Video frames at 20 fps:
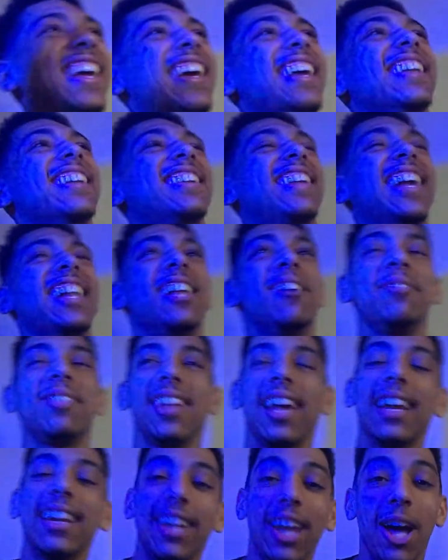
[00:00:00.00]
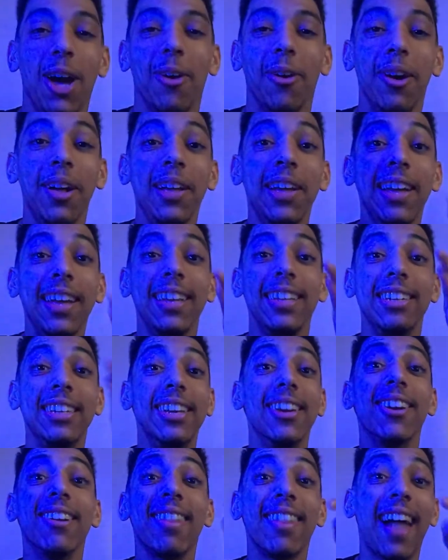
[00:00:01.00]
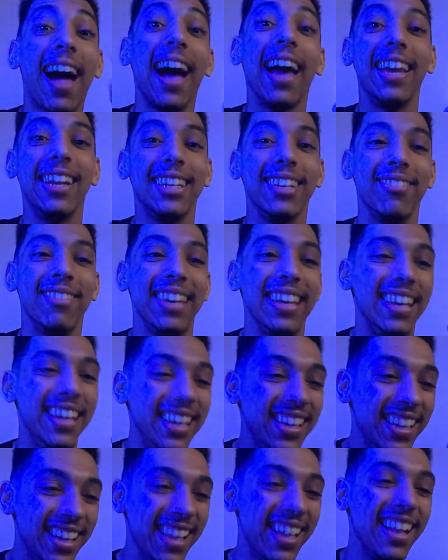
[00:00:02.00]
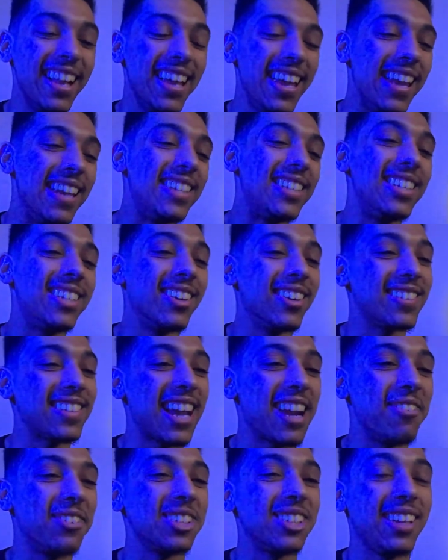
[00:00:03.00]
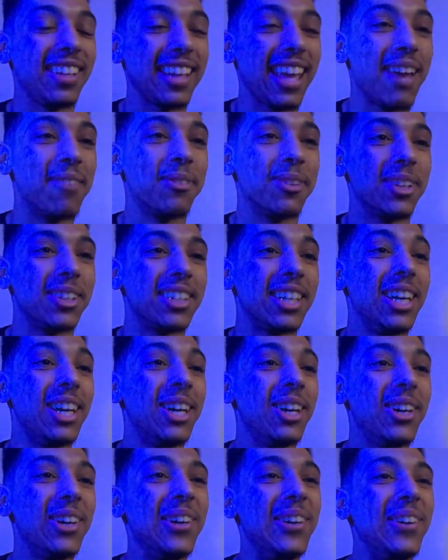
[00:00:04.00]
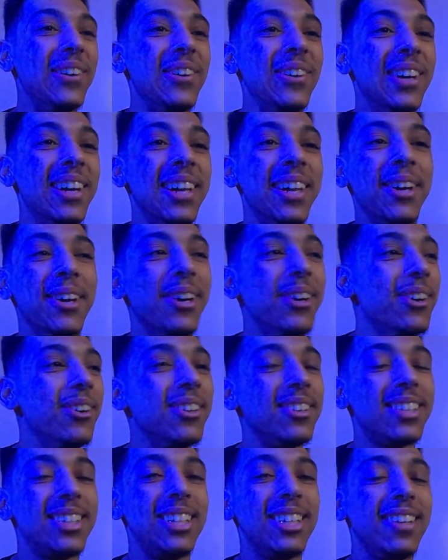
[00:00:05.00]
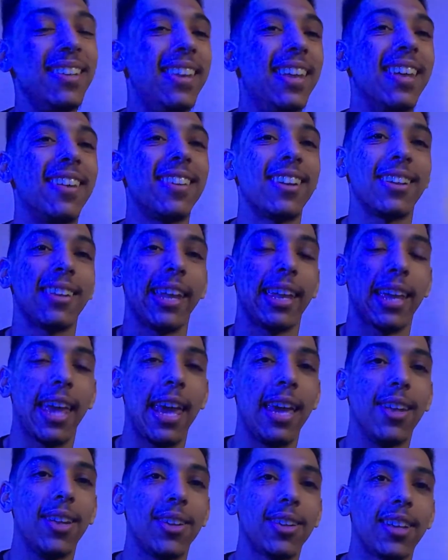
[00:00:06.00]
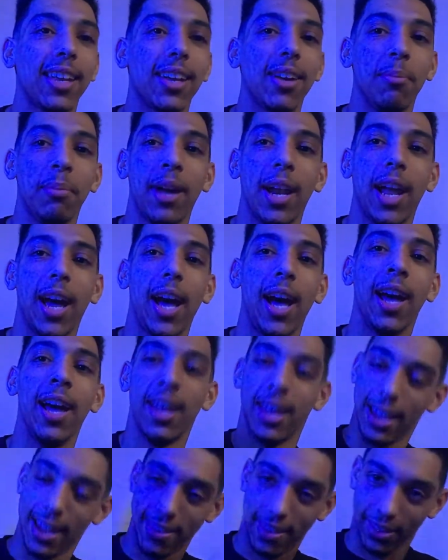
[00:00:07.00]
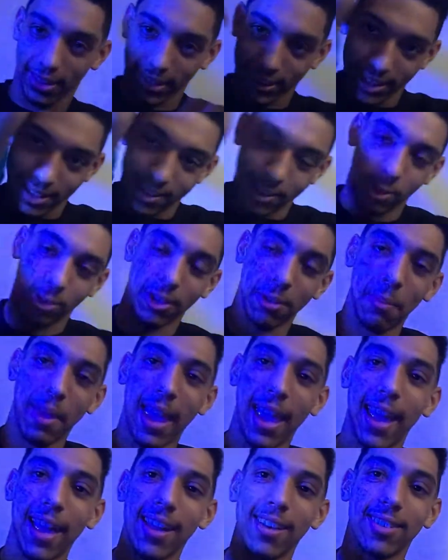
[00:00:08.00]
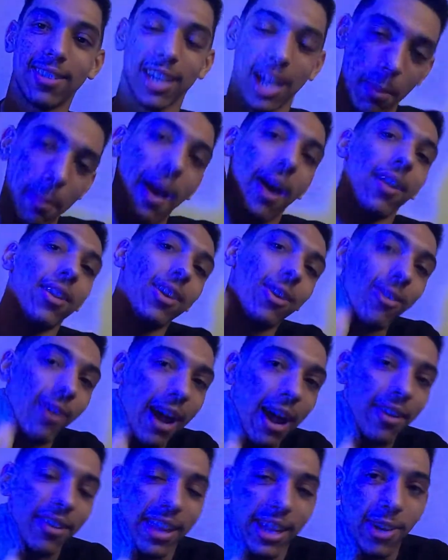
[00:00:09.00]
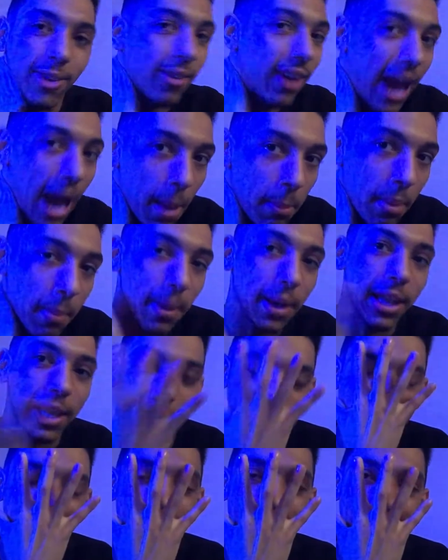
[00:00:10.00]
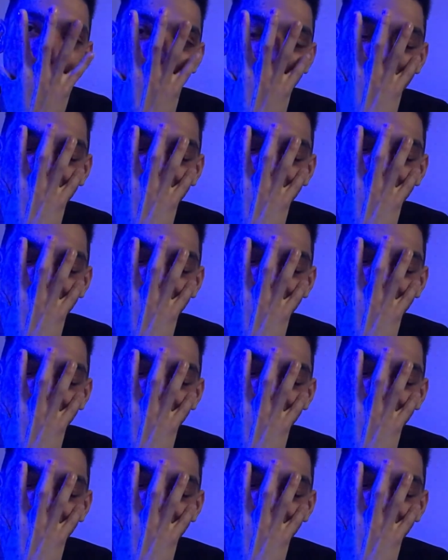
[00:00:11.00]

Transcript: And Salem's like, "No, you're lying to me." And she turns to Emerald. She's like, "Emerald, who's did this?" And like Hazel's like, "But and then like these grim hands come out of the ground, like grab him and like cover his